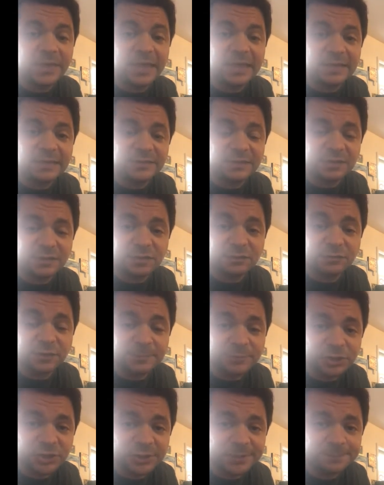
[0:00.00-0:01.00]
and in the
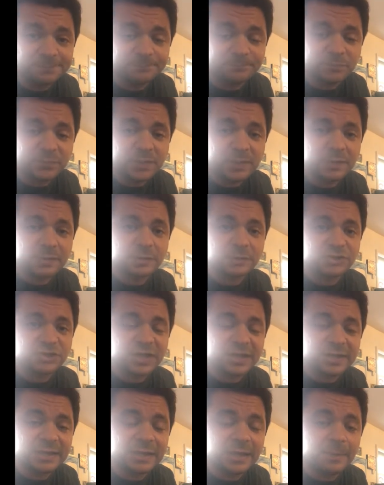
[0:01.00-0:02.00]
description. So
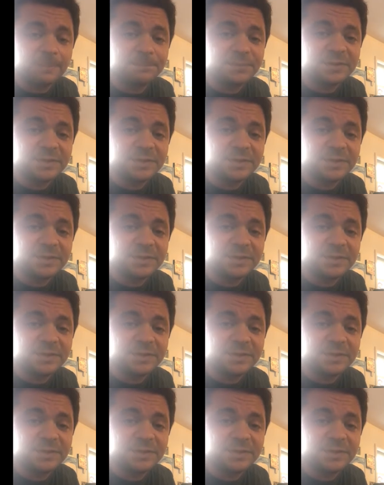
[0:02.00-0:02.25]
check it out.